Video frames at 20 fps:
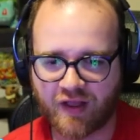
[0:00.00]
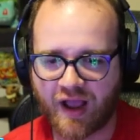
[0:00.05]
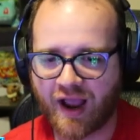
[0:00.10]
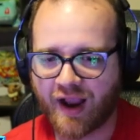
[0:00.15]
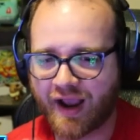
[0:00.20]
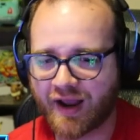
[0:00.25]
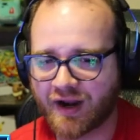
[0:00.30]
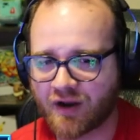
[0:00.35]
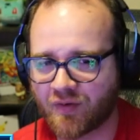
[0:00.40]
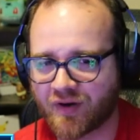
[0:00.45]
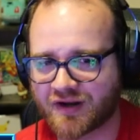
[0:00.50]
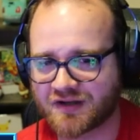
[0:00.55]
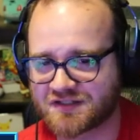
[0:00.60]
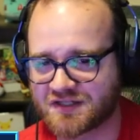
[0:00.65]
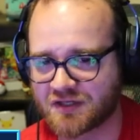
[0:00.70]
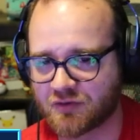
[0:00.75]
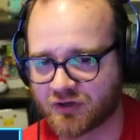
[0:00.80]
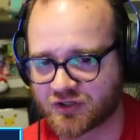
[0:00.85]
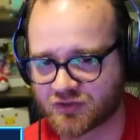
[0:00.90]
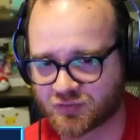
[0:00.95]
I kind of want to
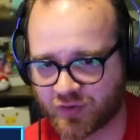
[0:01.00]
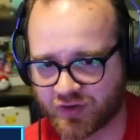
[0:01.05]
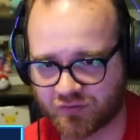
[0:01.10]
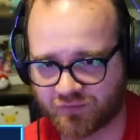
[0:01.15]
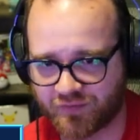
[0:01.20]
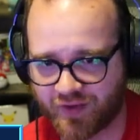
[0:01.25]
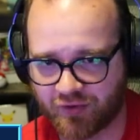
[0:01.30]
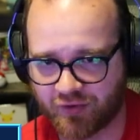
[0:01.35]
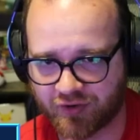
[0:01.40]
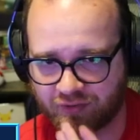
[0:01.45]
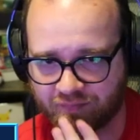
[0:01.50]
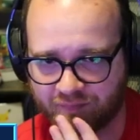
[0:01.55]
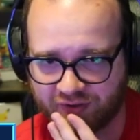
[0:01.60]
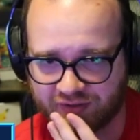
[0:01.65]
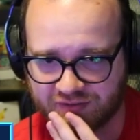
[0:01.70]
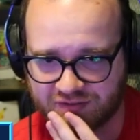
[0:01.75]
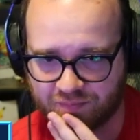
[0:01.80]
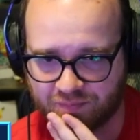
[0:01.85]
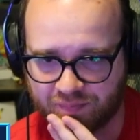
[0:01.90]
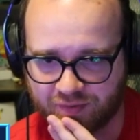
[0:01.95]
see which ones Falcon
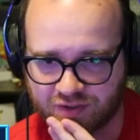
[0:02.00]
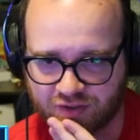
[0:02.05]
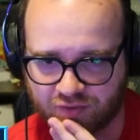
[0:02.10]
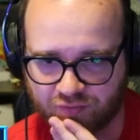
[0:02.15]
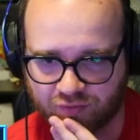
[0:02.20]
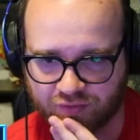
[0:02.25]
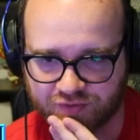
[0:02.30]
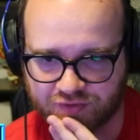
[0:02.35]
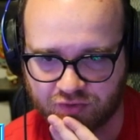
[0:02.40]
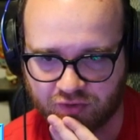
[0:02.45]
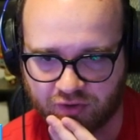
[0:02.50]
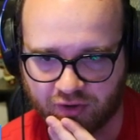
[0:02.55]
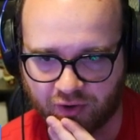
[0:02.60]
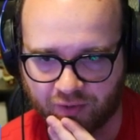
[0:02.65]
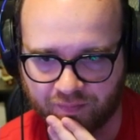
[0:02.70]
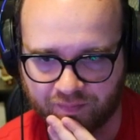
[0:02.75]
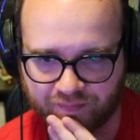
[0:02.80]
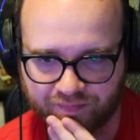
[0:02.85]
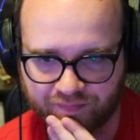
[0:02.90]
picks up in general, too, here.